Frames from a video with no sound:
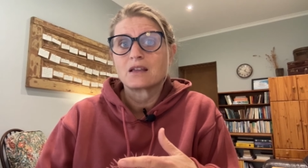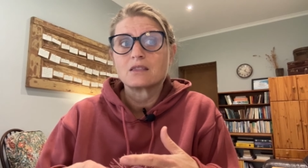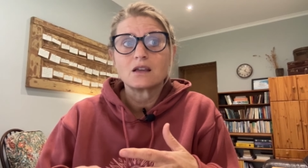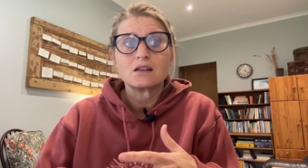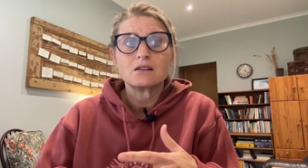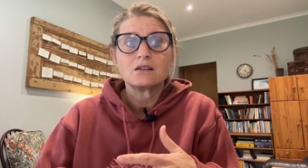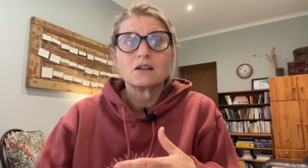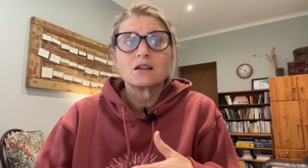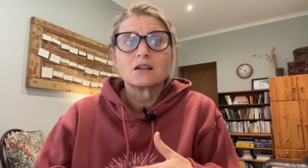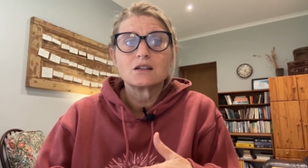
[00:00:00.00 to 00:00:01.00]
then
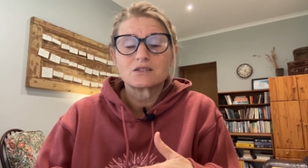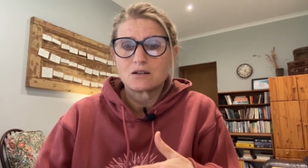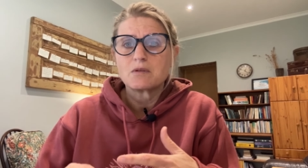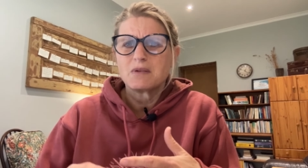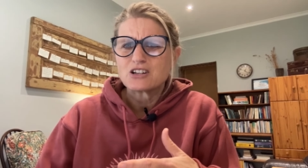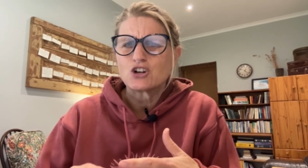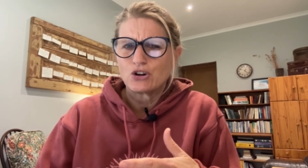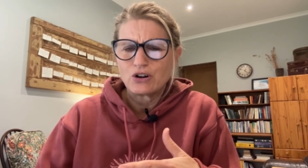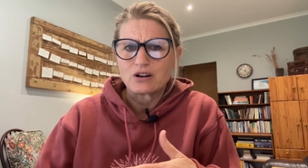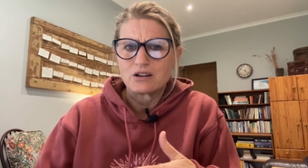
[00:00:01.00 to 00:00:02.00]
it's going to be much
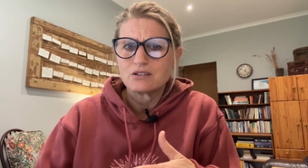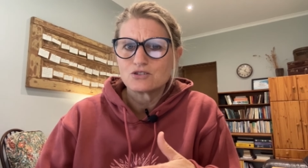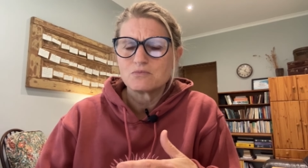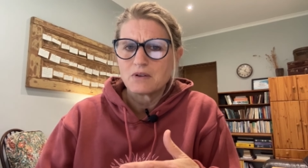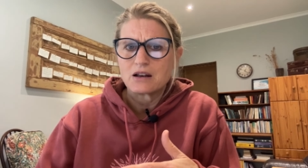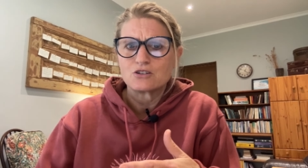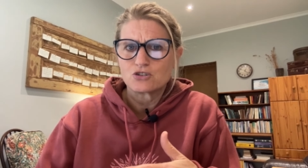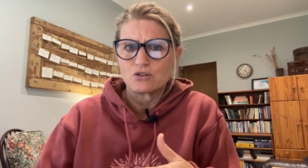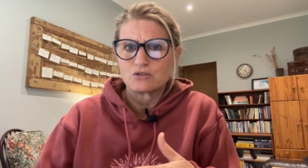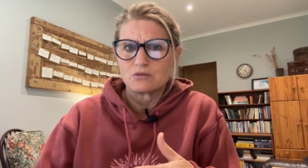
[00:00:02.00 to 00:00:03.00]
harder to manage
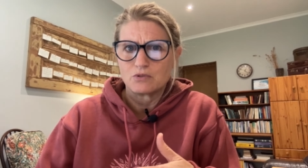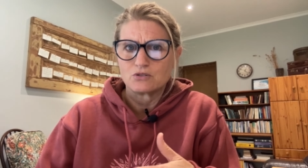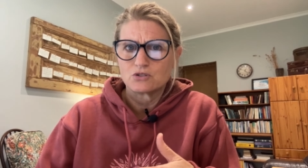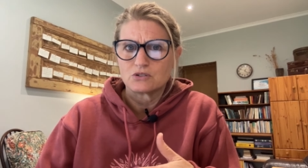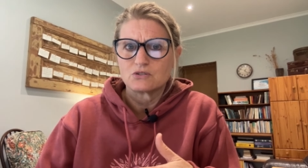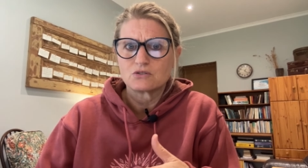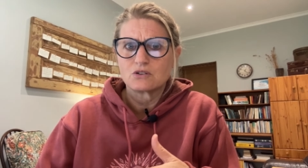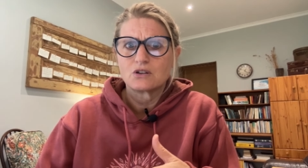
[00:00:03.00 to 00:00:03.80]
those emotions.